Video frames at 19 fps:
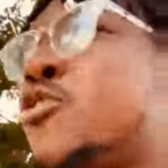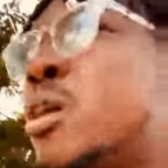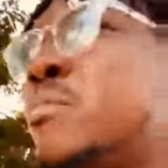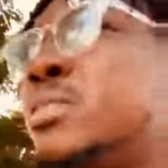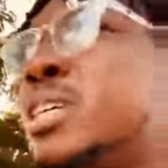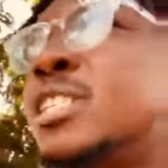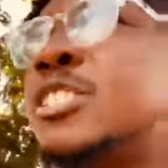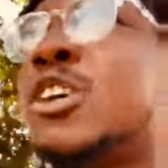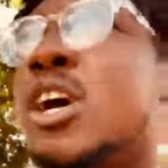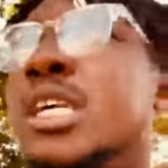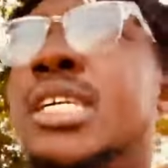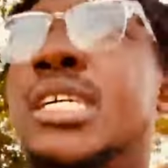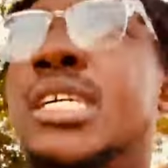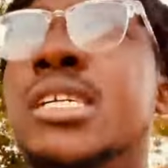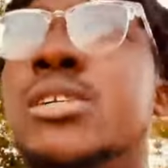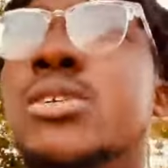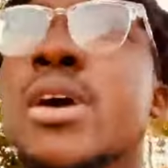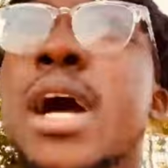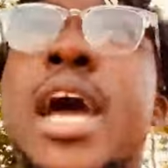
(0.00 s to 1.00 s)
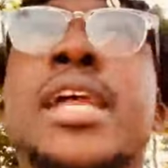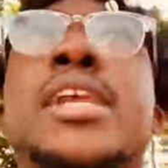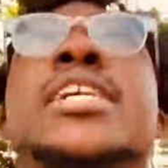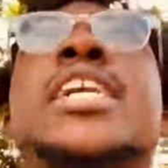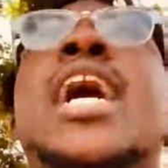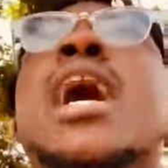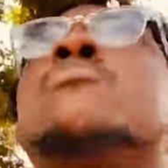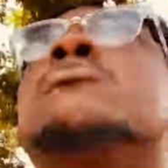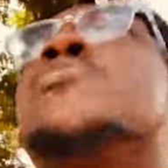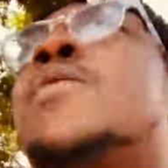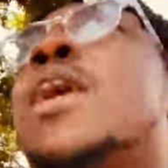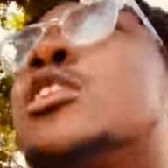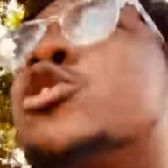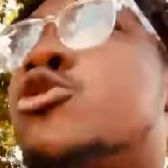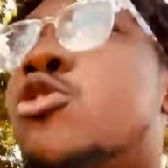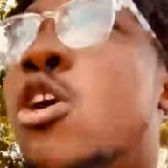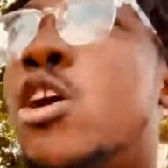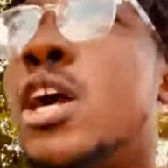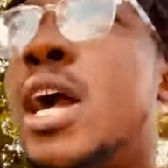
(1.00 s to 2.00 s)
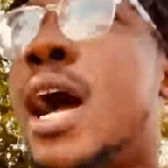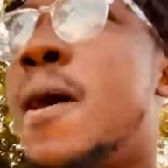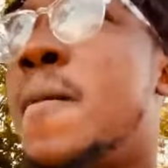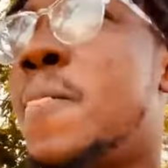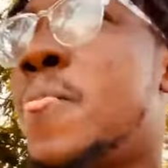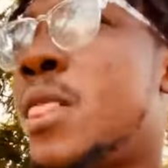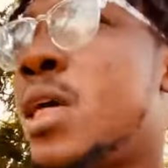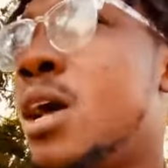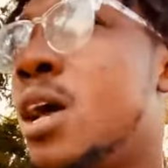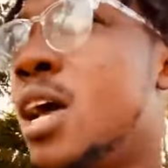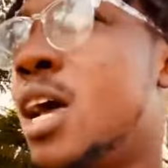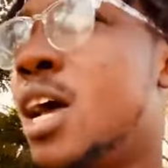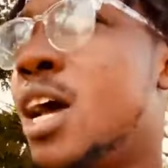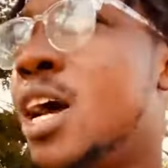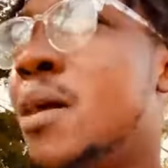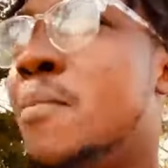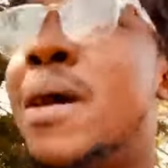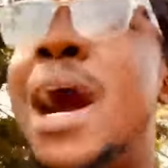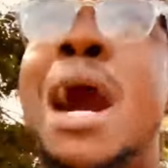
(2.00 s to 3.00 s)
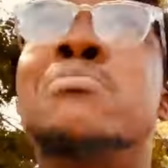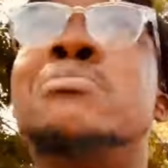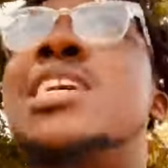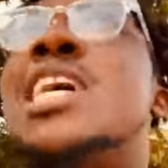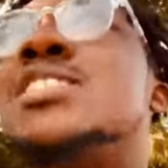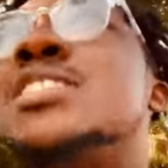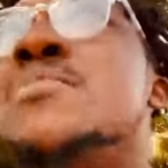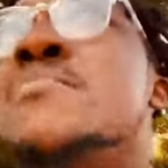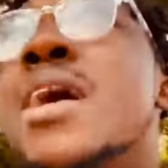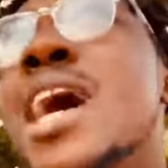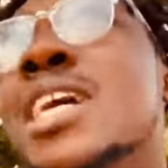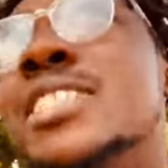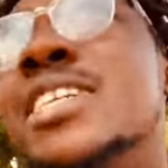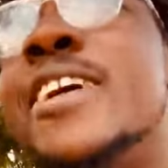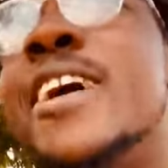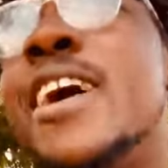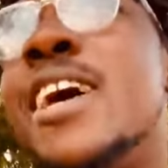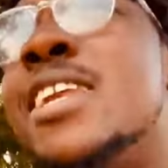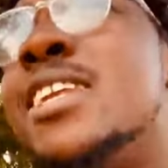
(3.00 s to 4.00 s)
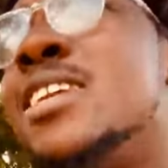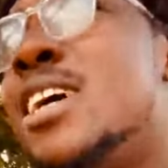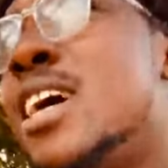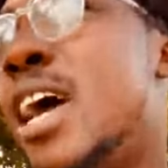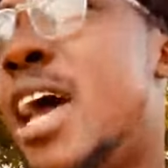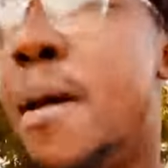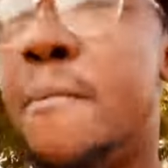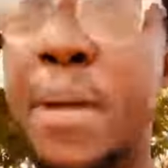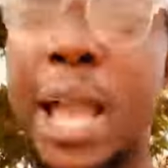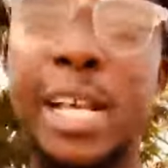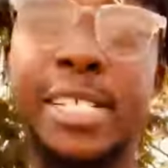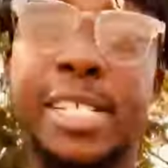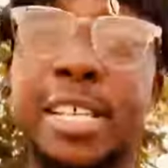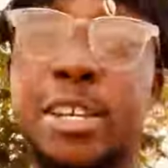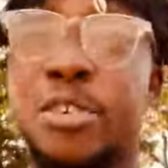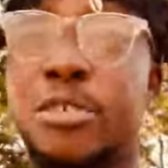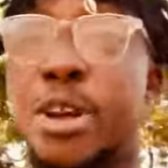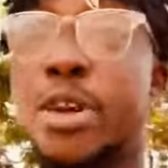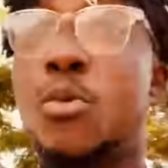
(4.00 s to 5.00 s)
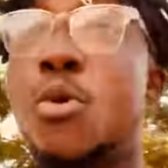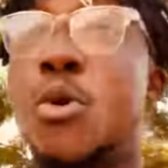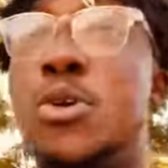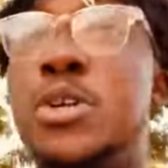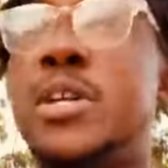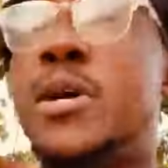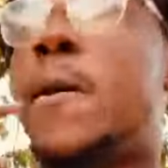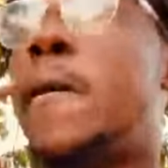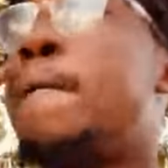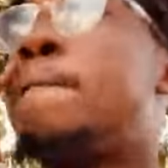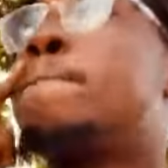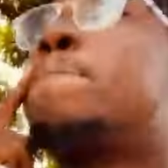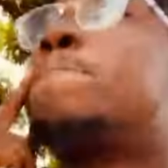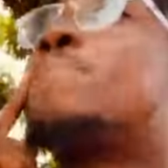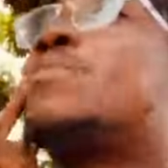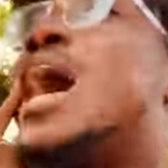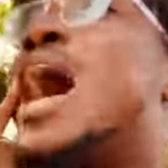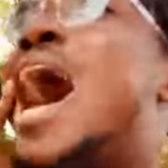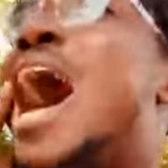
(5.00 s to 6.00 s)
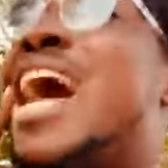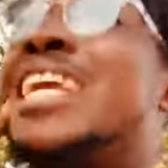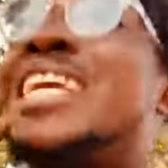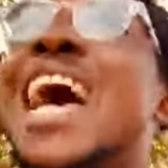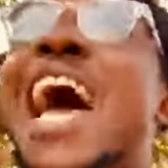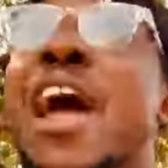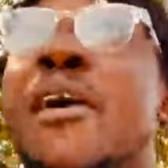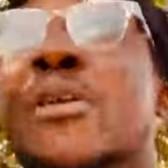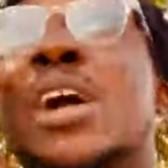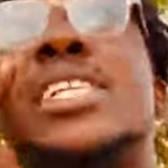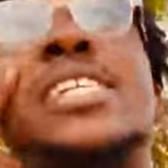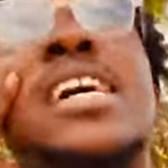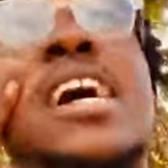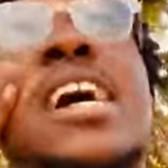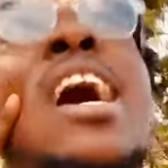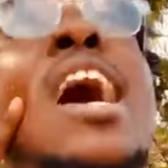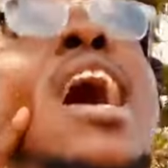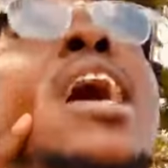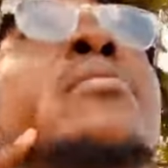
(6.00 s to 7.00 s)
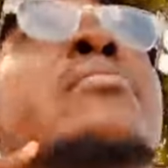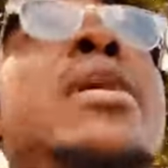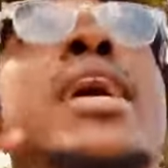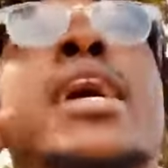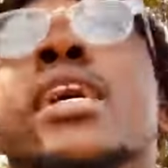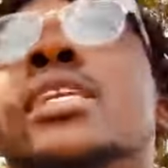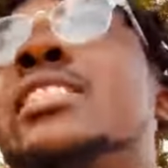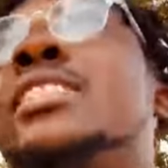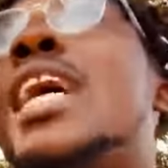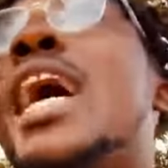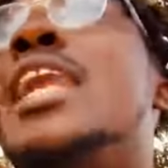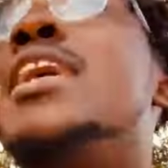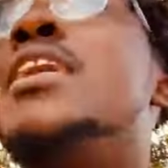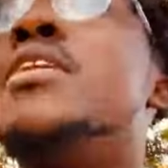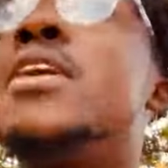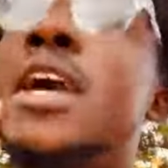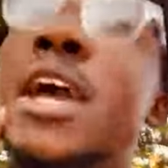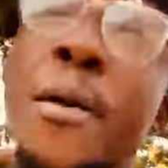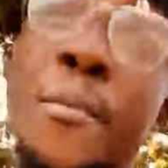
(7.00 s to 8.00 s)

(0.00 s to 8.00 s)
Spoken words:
from this ordeal and comes back stronger. But I'm just imagining a Mason Greenwood and Eric Ten Hag, man, Charlie,